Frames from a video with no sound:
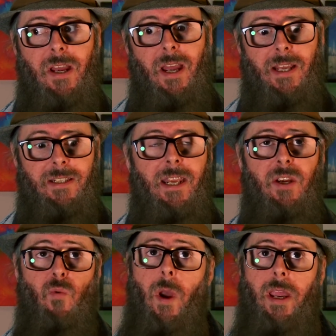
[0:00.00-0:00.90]
as
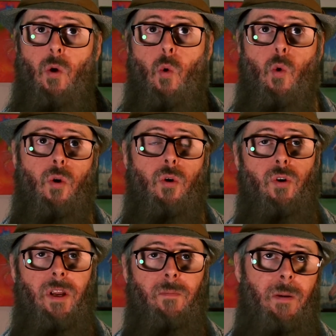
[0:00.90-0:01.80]
gaining weight or
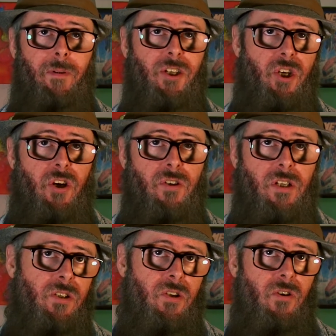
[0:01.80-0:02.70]
hurting my blood sugar is
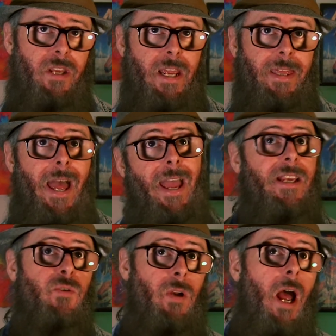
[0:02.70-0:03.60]
concerned, and that
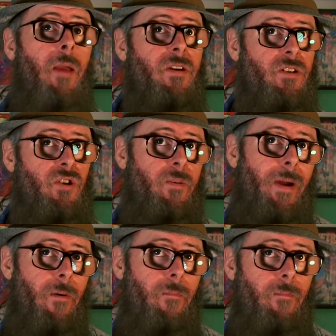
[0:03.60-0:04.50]
is what I'm concerned about,